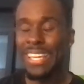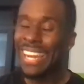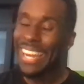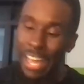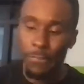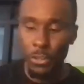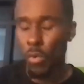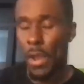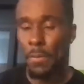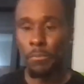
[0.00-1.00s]
Left and
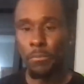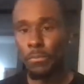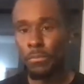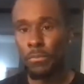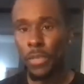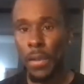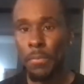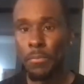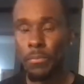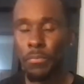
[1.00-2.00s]
right, okay?
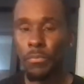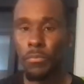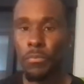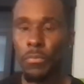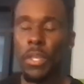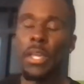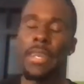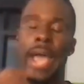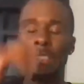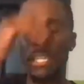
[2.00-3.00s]

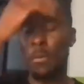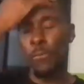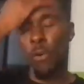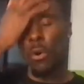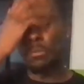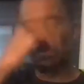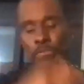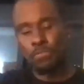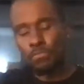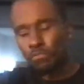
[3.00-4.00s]
Next, number 4.
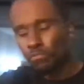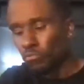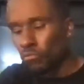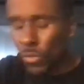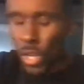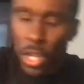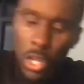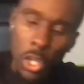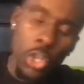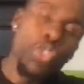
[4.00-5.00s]

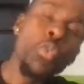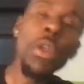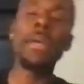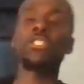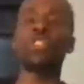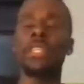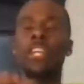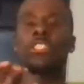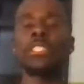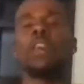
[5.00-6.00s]
You want to make sure that they are
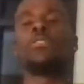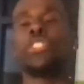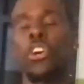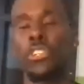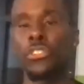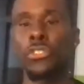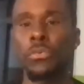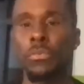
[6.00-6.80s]
self-starters.